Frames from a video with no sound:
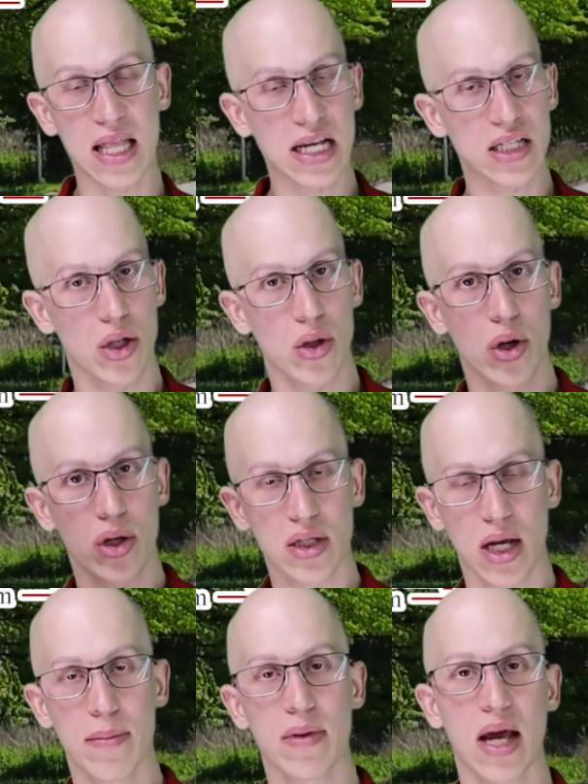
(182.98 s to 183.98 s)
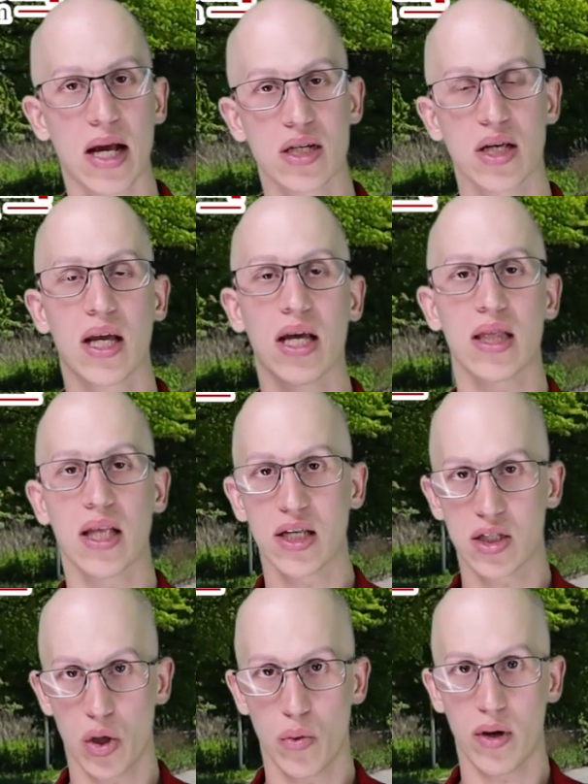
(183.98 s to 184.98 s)
and it takes a long time to actually get
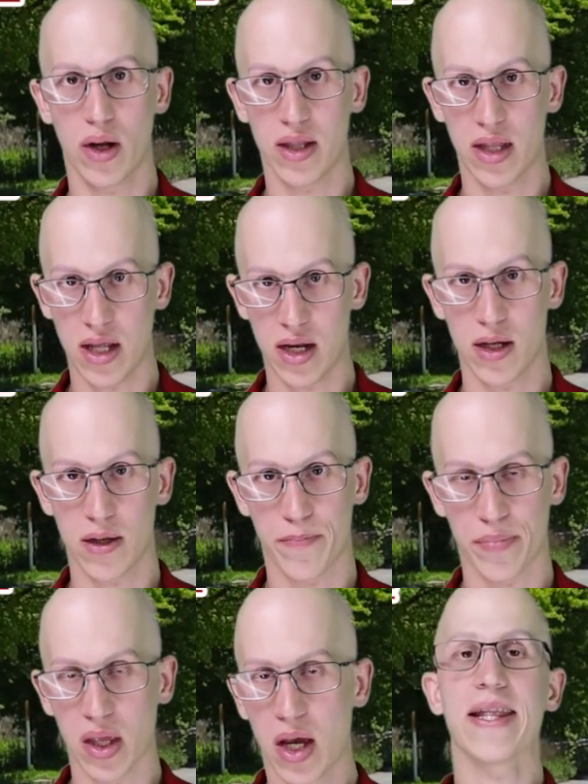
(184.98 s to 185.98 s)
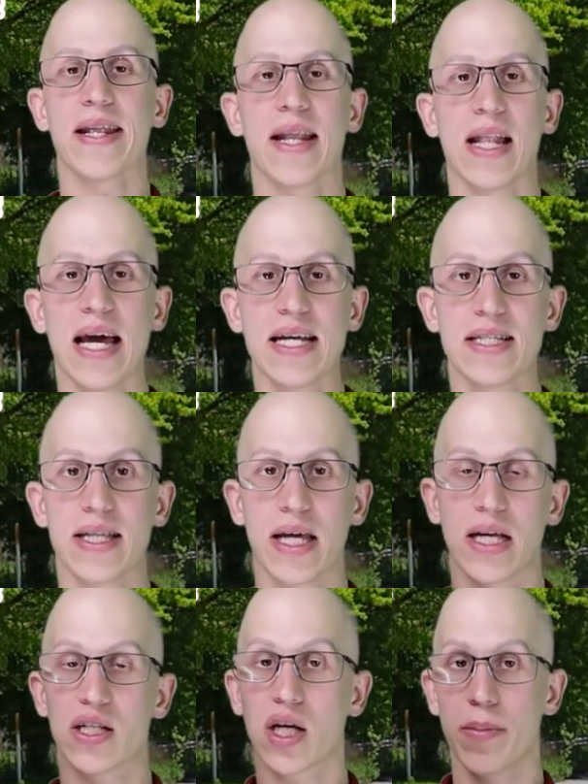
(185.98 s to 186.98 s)
things going on that end. And then the last
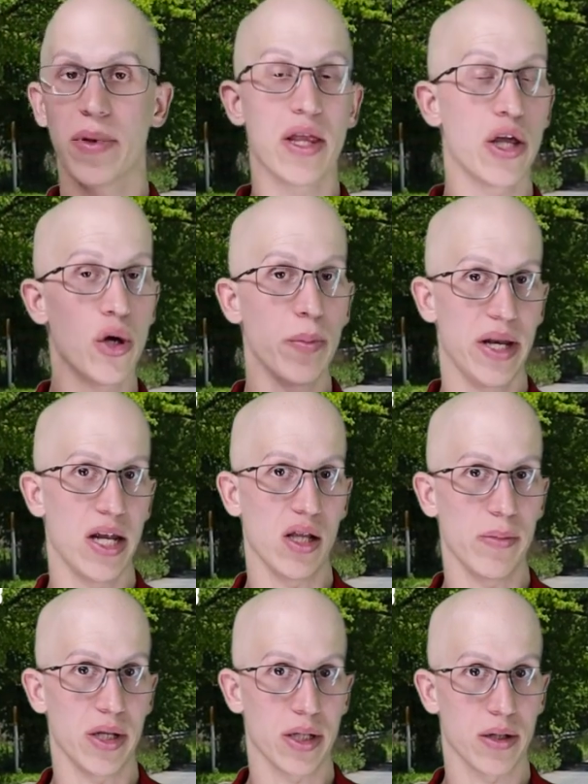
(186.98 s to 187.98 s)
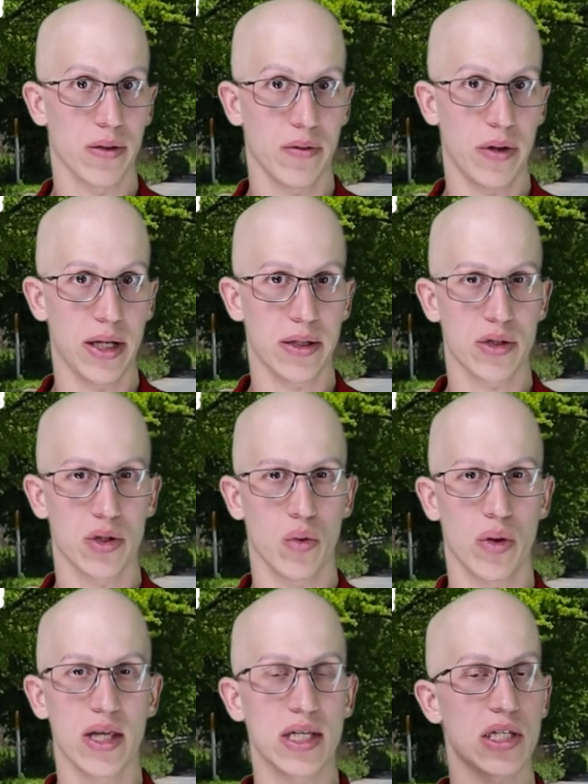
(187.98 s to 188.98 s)
thing is going to be the human element, right?
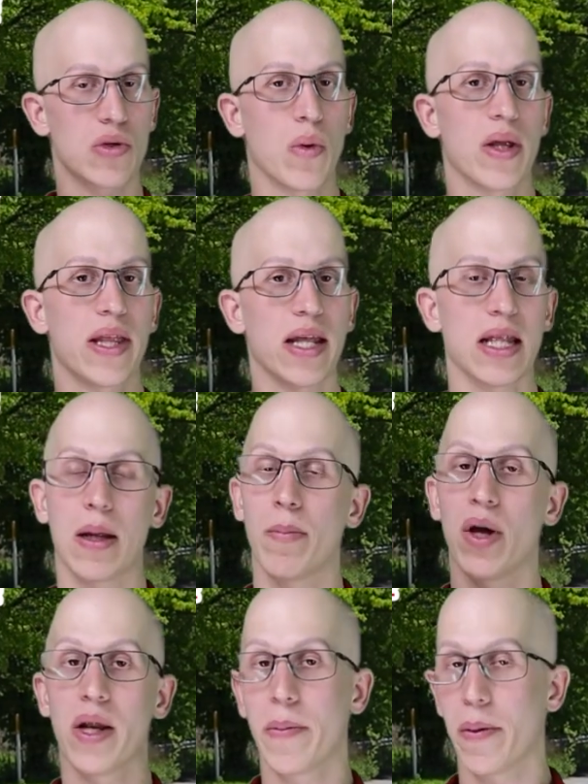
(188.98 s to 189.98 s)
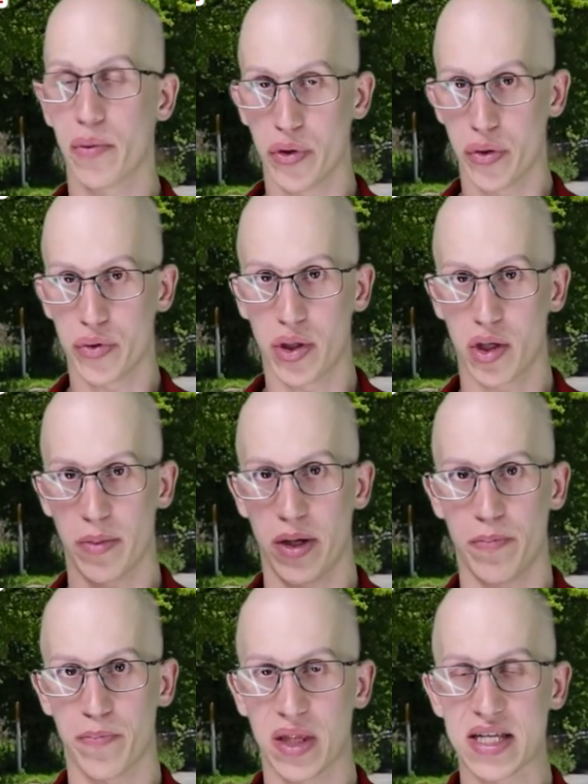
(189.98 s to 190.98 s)
So this is one thing that many people don't talk
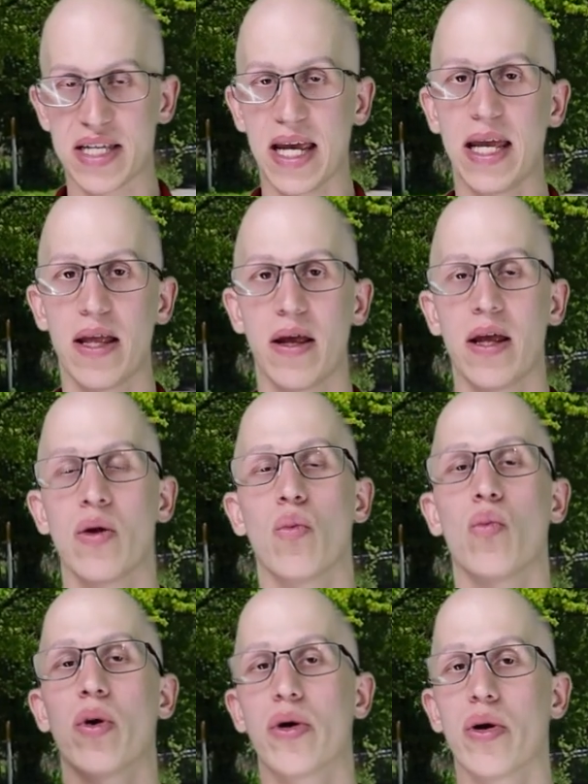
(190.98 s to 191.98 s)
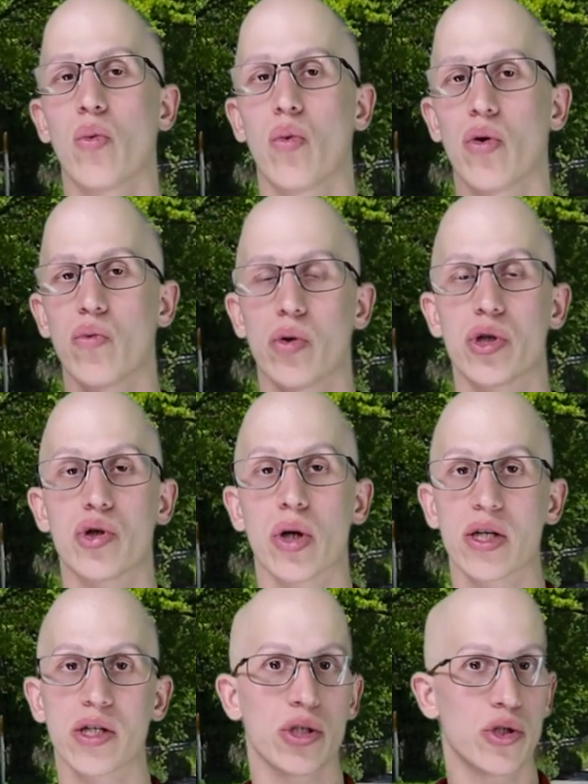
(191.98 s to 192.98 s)
about. We're in a world where
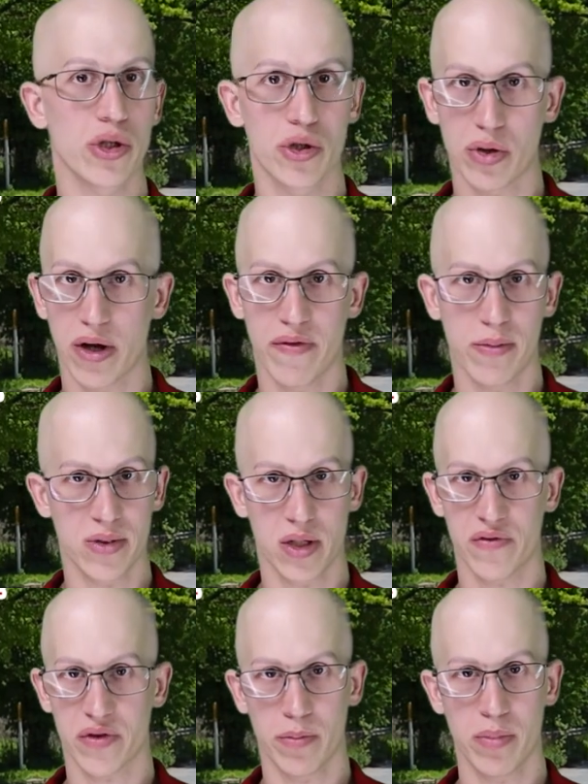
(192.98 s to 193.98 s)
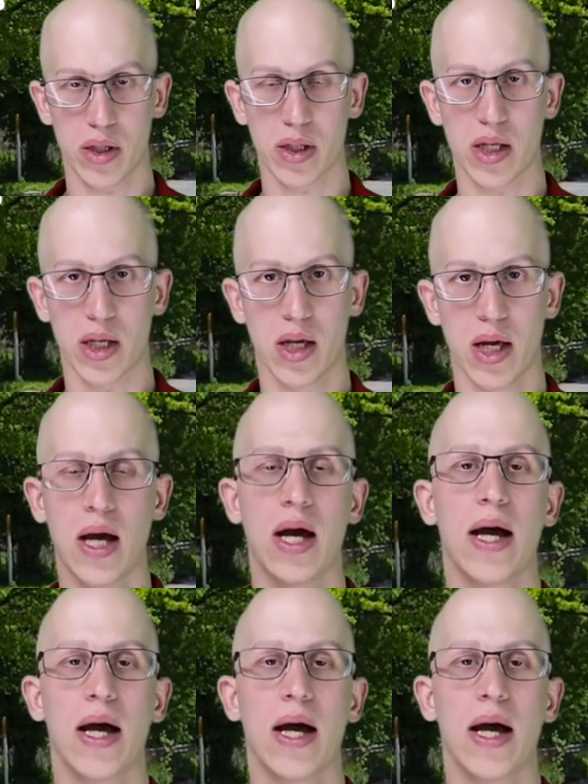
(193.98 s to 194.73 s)
trucks just drive themselves completely.